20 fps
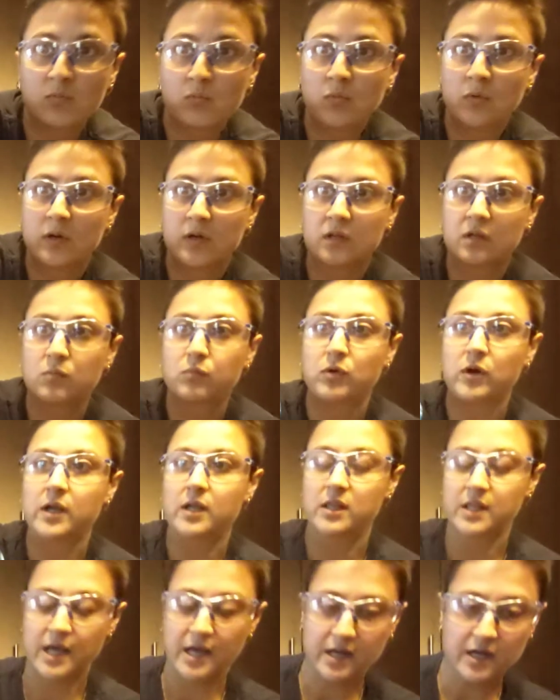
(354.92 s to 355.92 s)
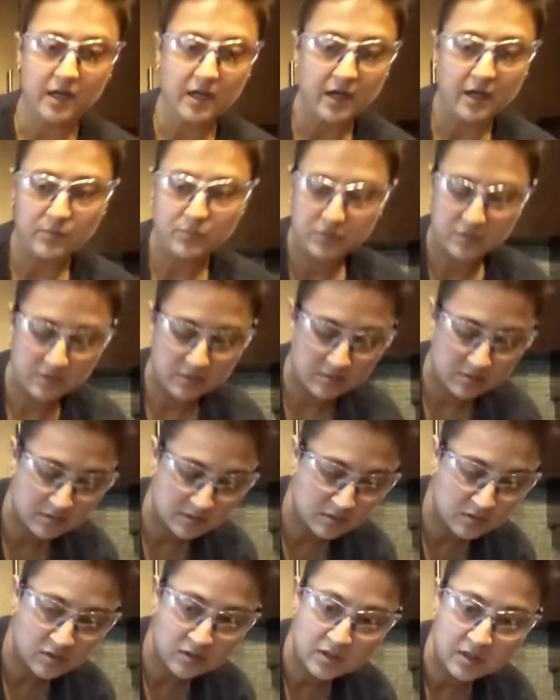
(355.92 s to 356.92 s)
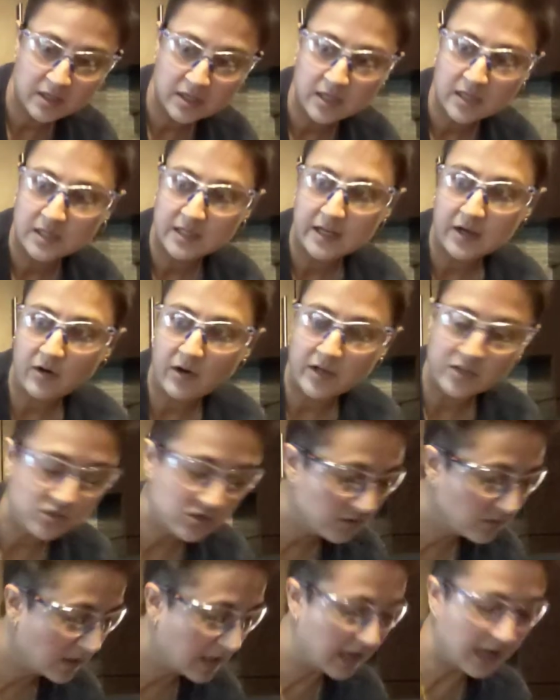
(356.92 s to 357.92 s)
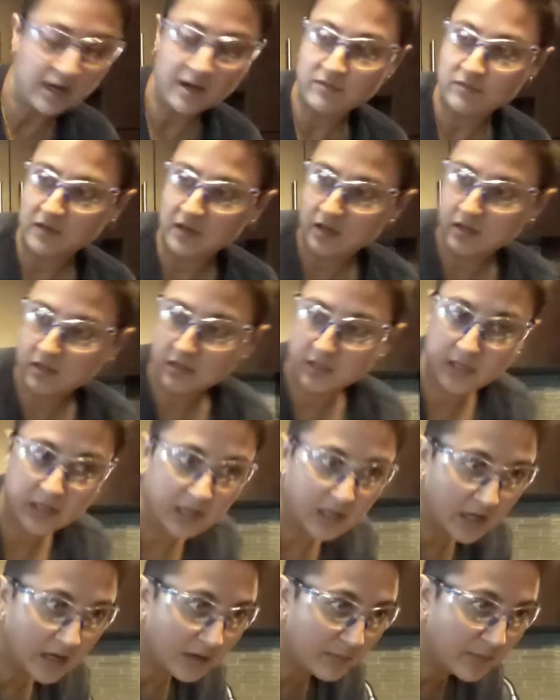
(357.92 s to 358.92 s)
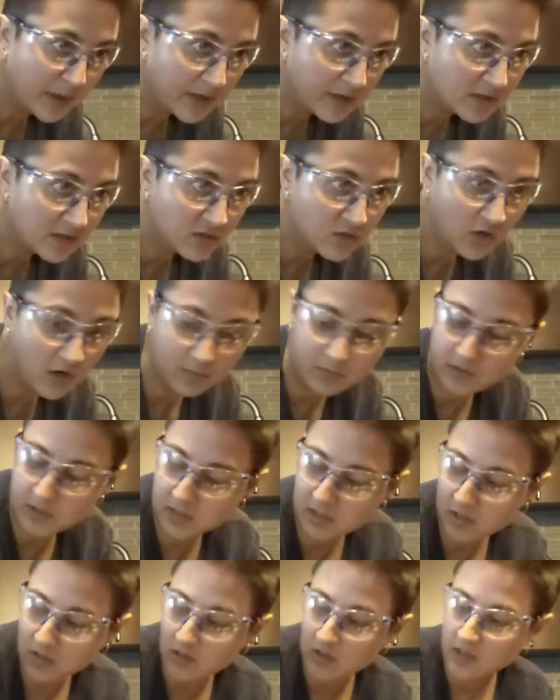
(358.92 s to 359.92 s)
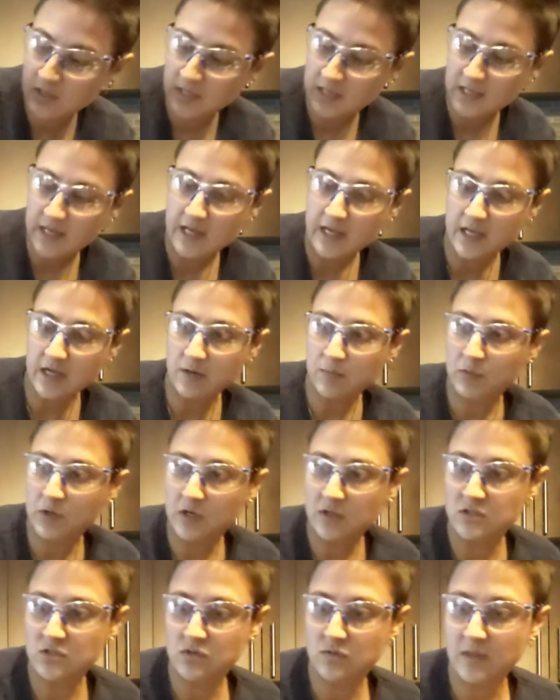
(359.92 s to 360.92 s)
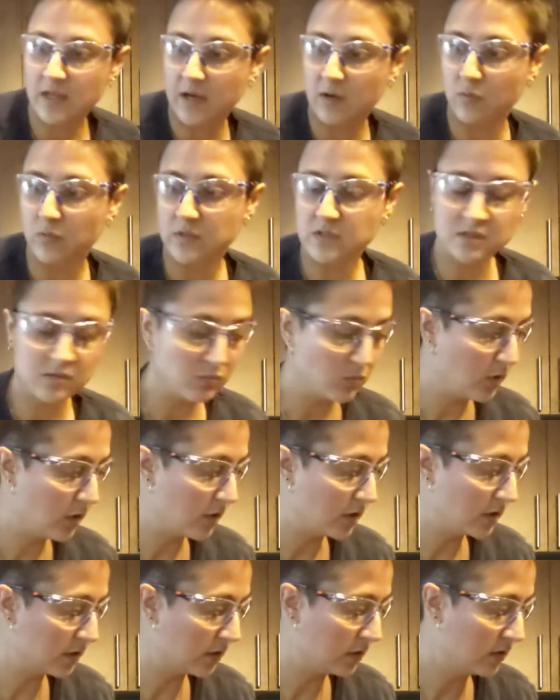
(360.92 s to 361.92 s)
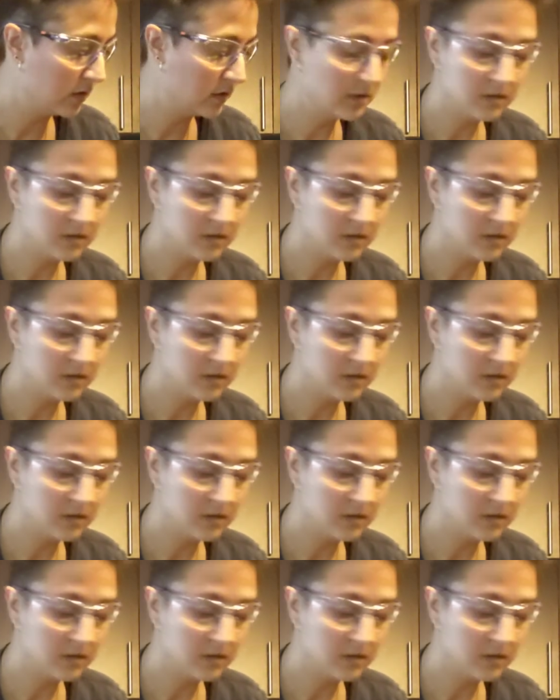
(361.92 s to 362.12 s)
will bring that up. Now I do have, luckily, a medicine dropper here, and I'm going to do that with some water.